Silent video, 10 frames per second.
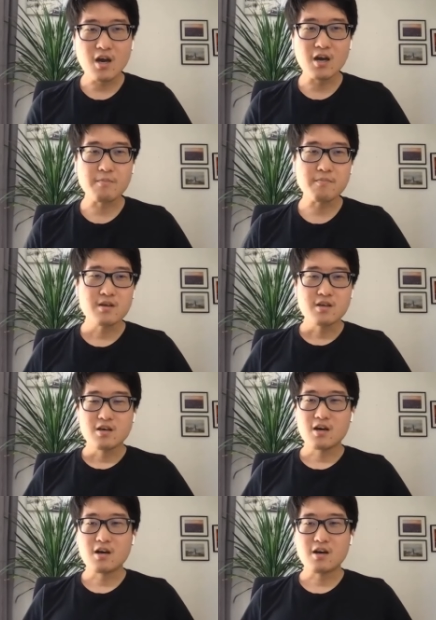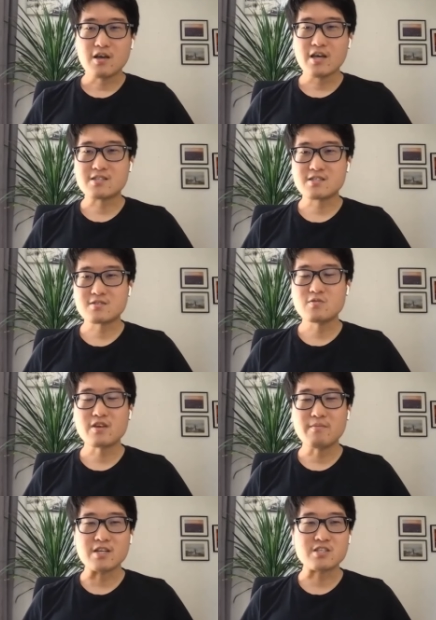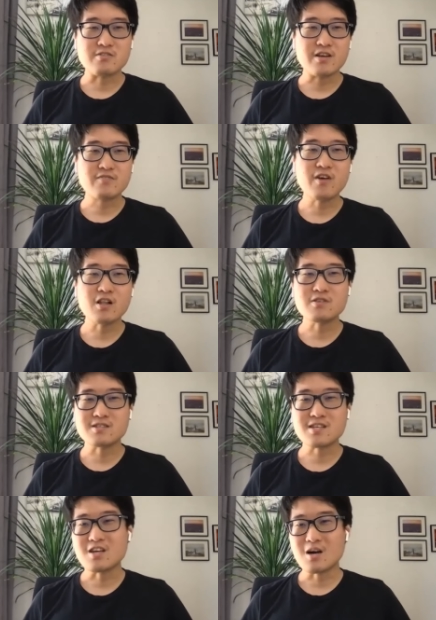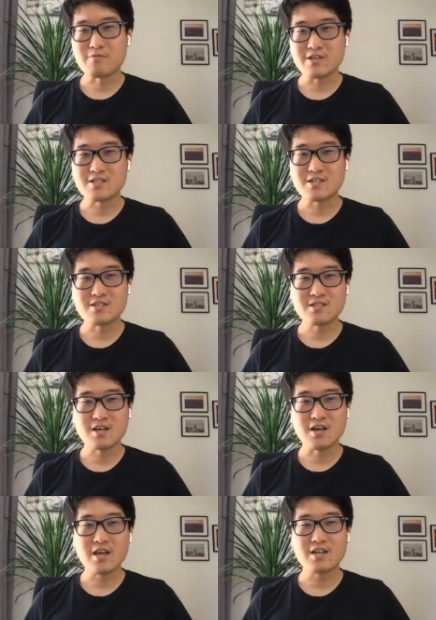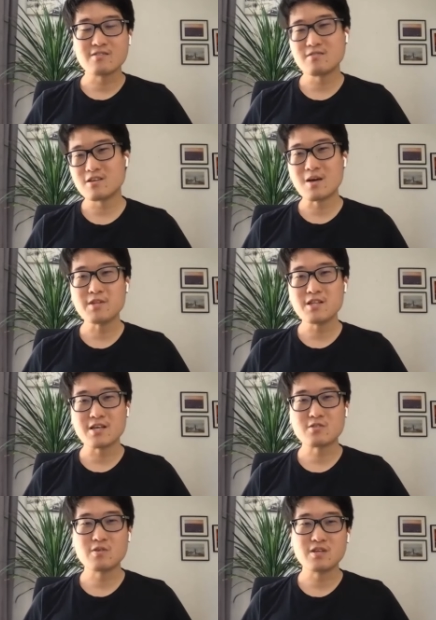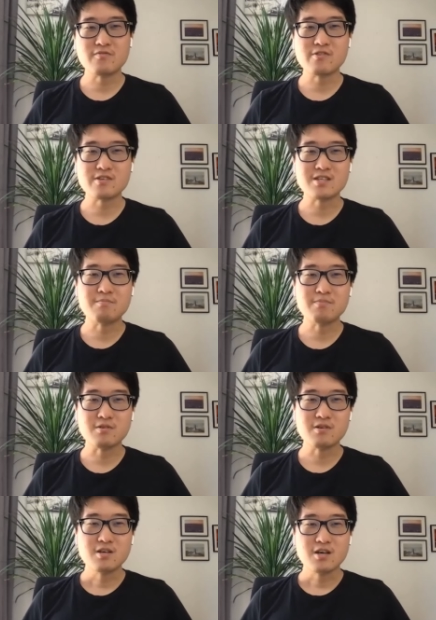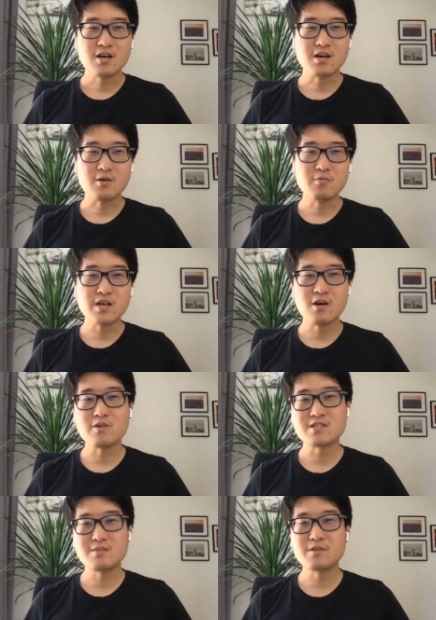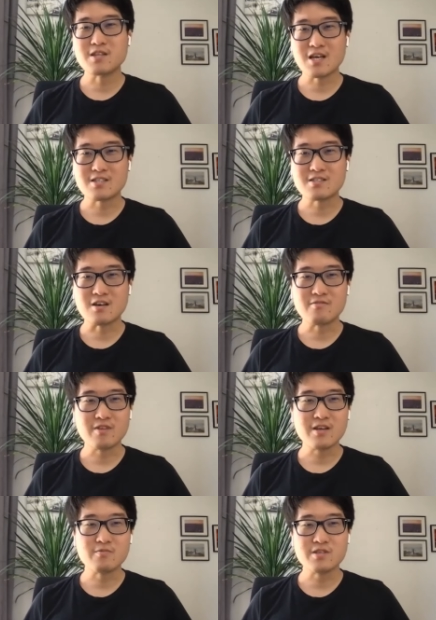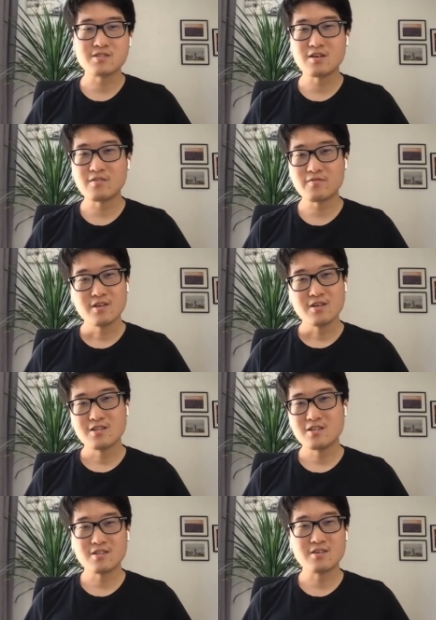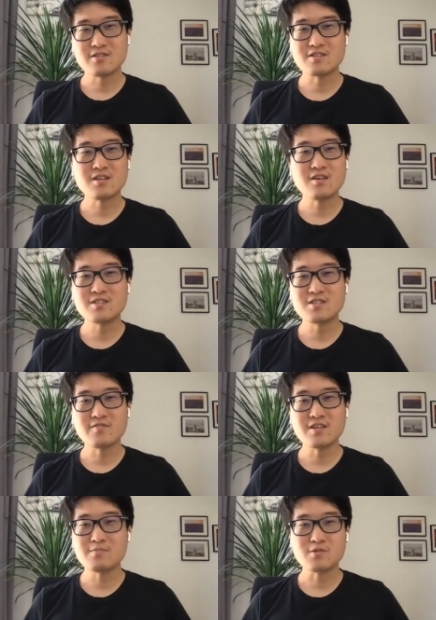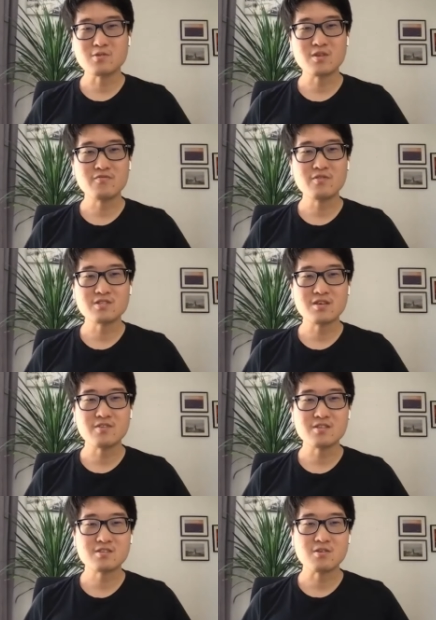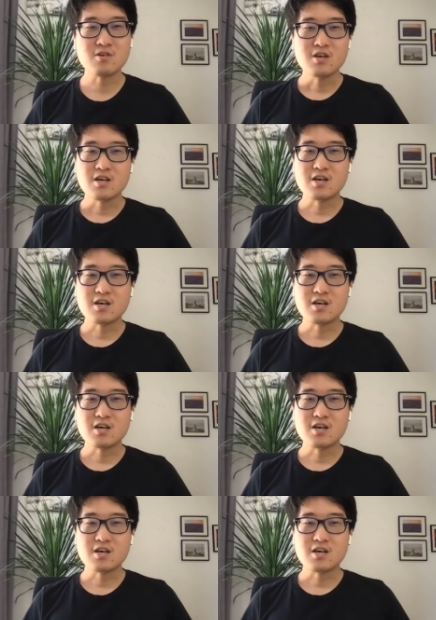as Sweta mentioned, right, follow the sun operations. At a company like Twitter, for example, we are always keeping the lights on, right? We serve the service is available 24/7. So